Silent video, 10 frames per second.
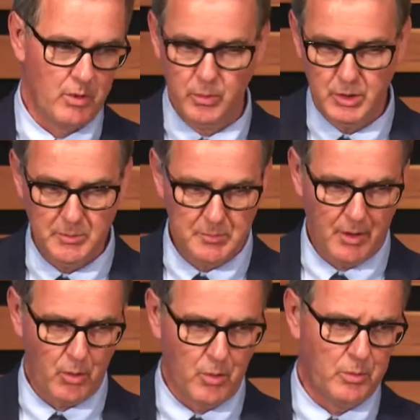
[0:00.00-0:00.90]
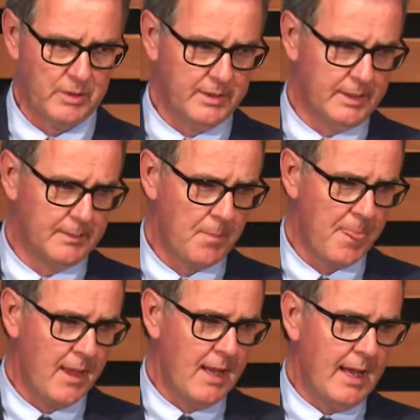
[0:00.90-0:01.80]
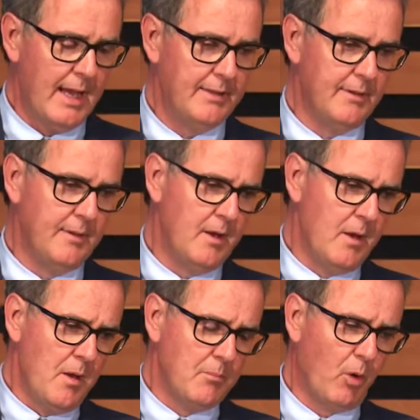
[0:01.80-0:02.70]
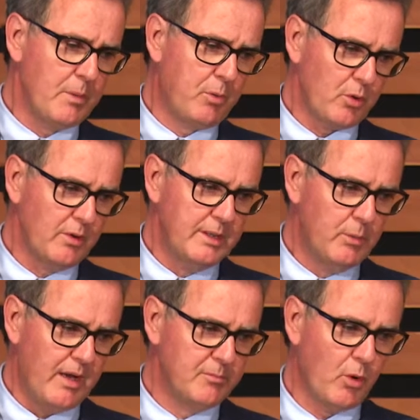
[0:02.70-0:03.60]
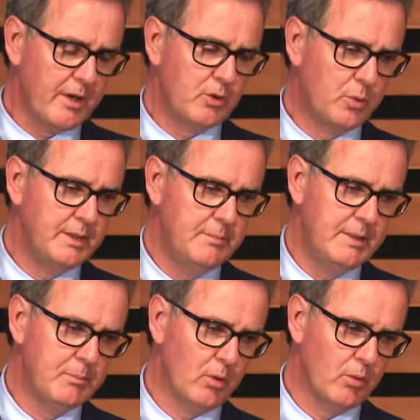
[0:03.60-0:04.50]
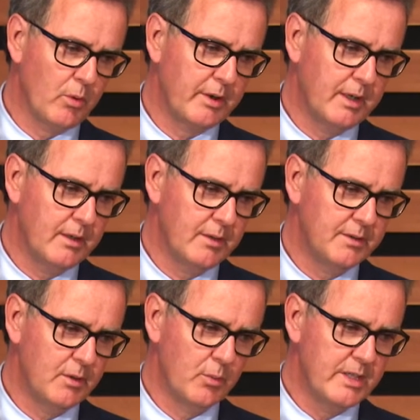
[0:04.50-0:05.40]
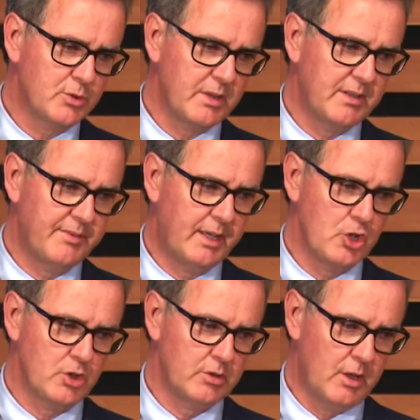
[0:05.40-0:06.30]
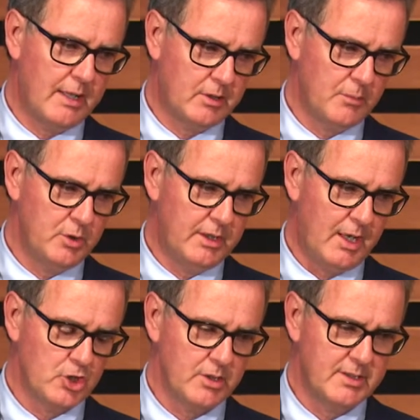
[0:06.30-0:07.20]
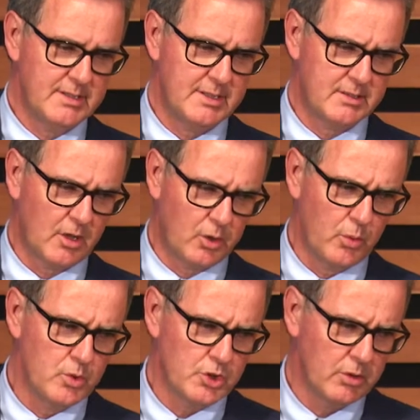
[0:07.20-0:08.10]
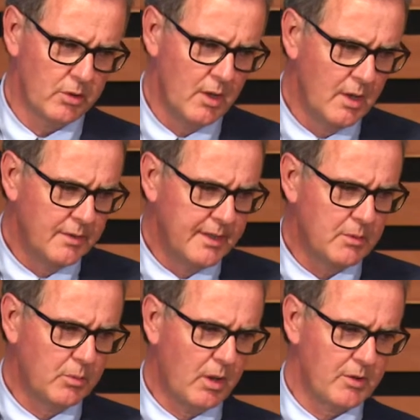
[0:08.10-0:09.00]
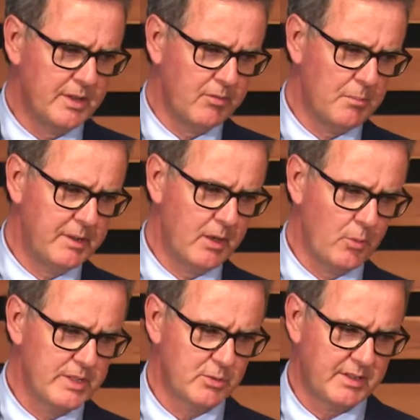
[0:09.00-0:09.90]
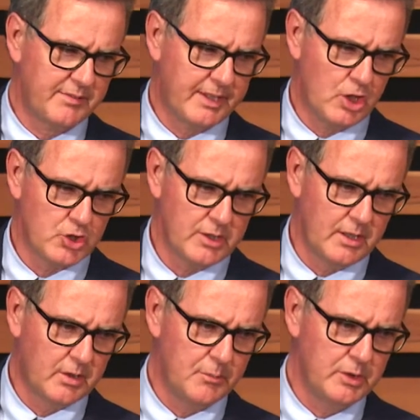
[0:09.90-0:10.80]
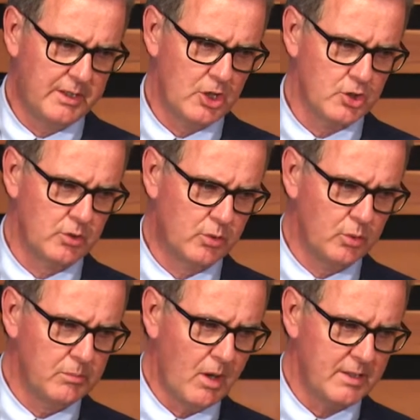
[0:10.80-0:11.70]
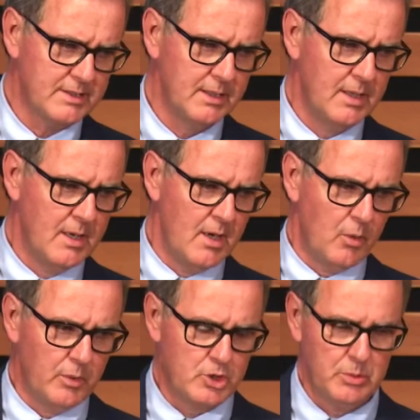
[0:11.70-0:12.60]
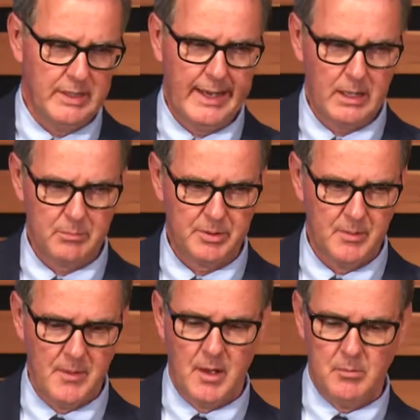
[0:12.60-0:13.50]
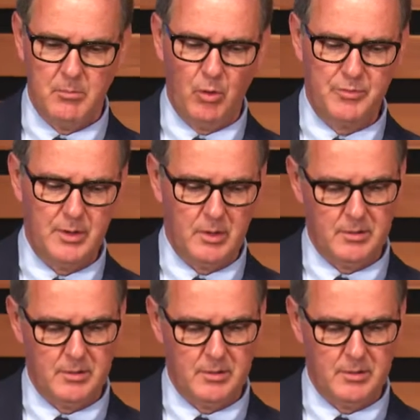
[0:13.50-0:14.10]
human power we'll need. And more importantly, we have more than 20 people working on the risk stratification and communication. This is crucial. Then we are developing a risk stratification and communication toolbox, which will help both the